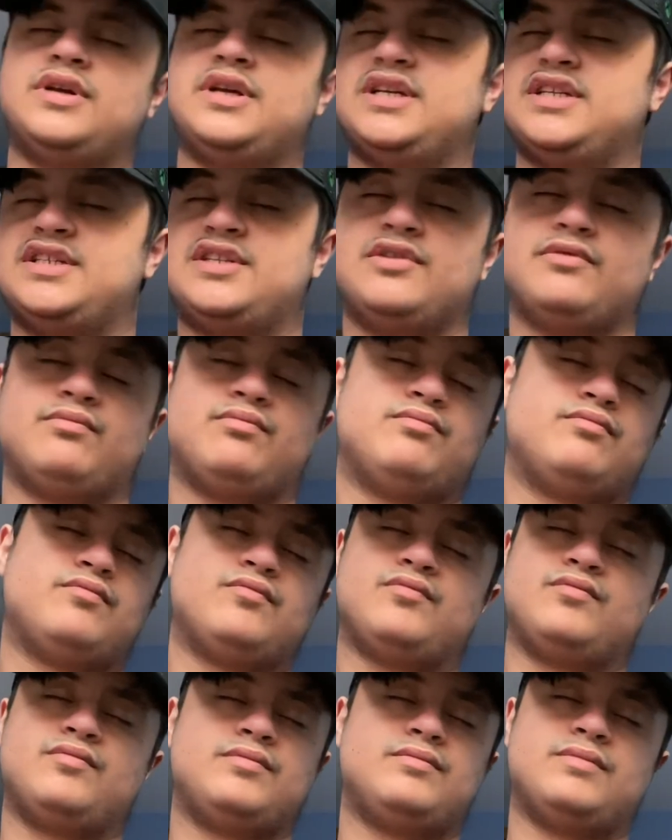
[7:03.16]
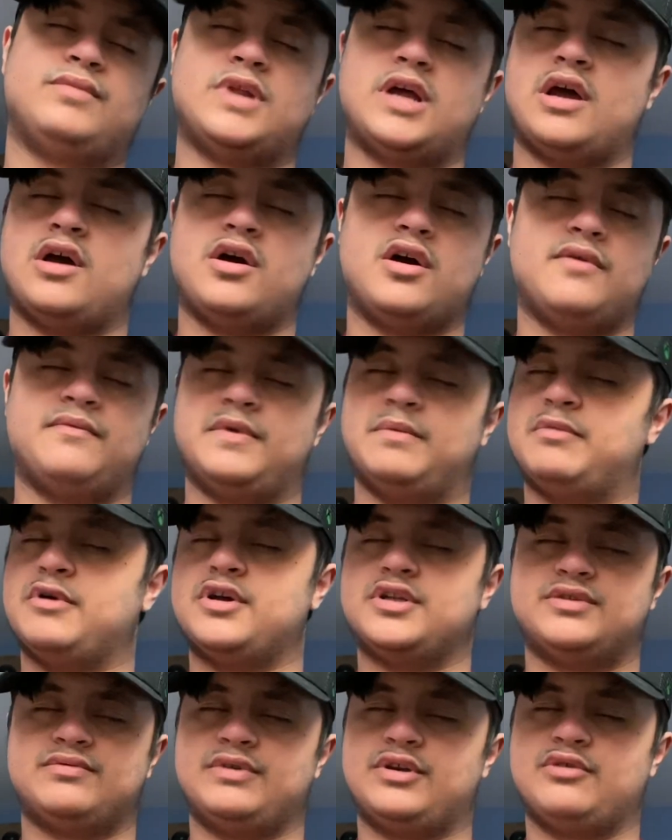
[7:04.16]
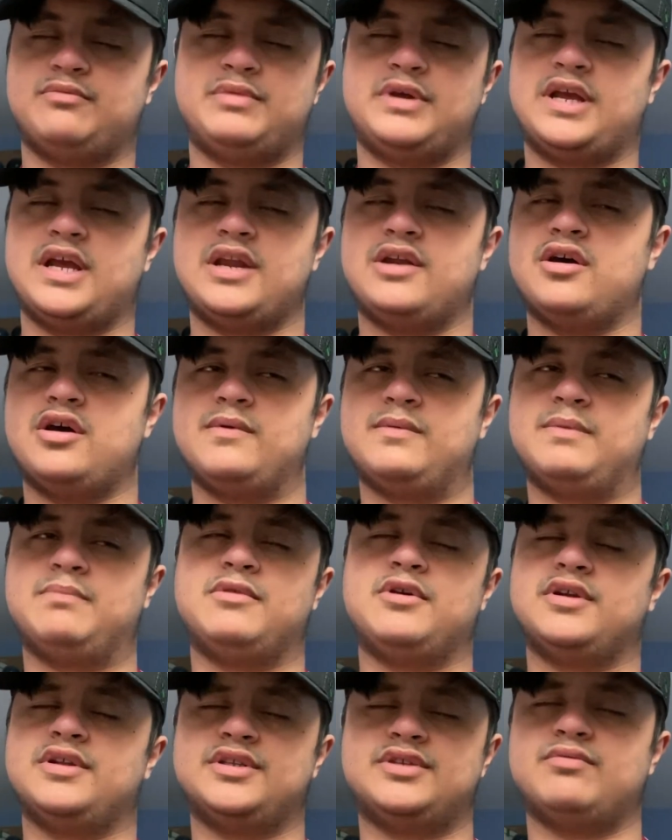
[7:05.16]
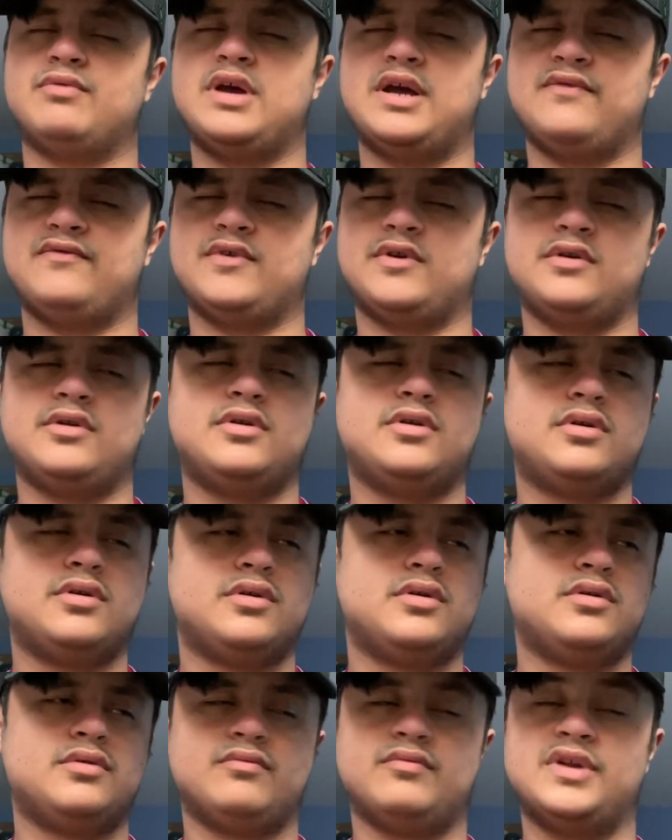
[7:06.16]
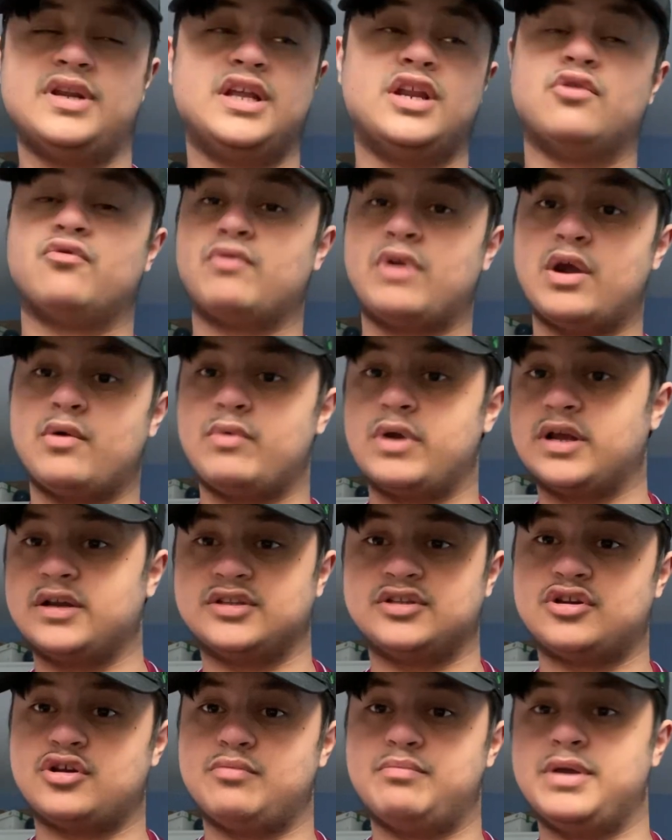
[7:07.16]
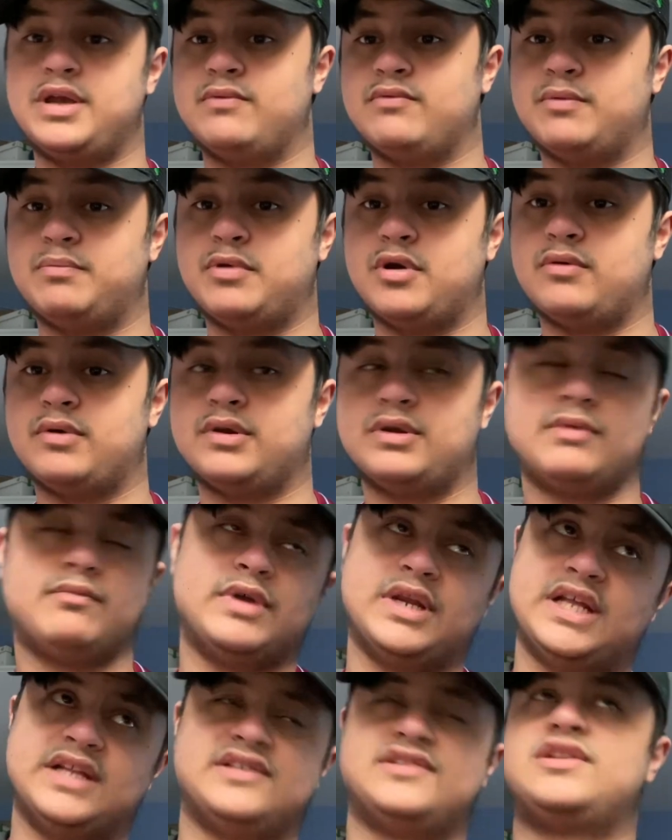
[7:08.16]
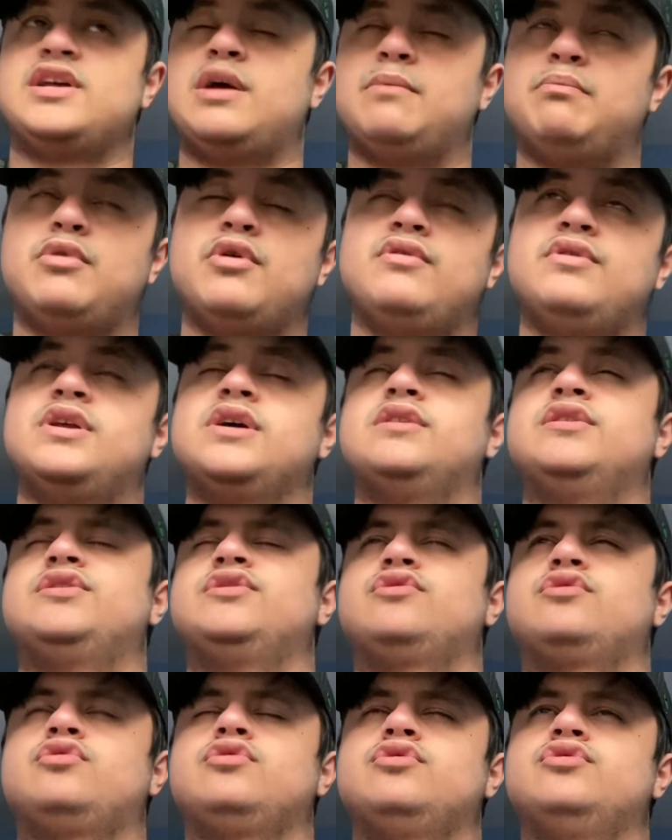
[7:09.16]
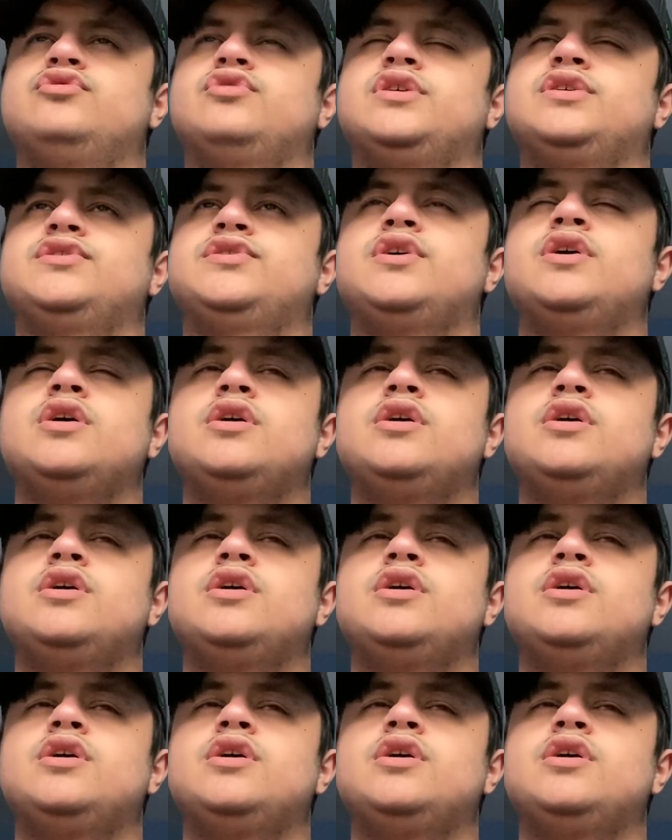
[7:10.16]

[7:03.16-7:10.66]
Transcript: Is the like Harvey Barnes, we could be getting Harvey Barnes, whatever. We need a right winger to compete with Bowen, and we need to tie Bowen down to a contract